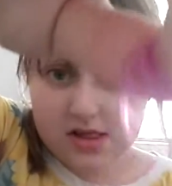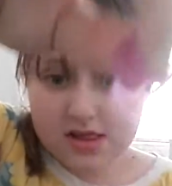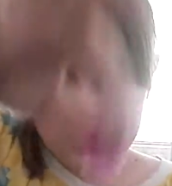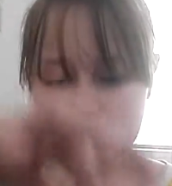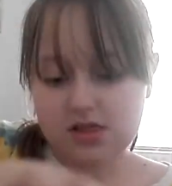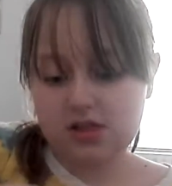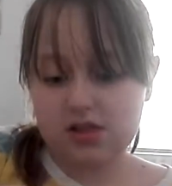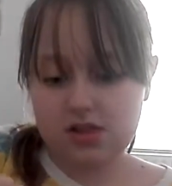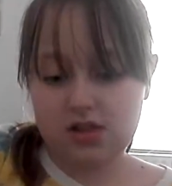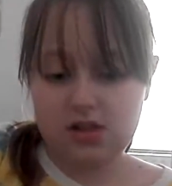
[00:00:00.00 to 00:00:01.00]

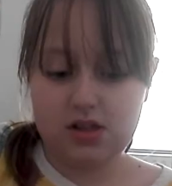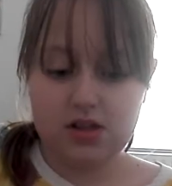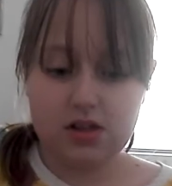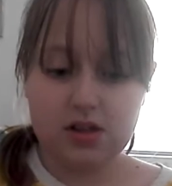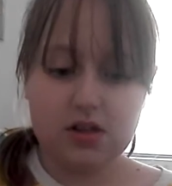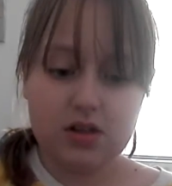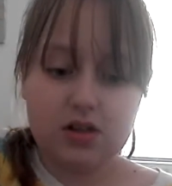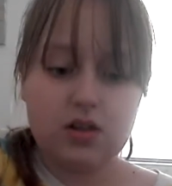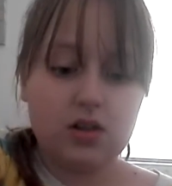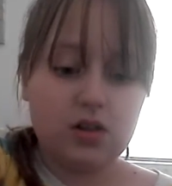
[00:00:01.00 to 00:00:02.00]
(silence)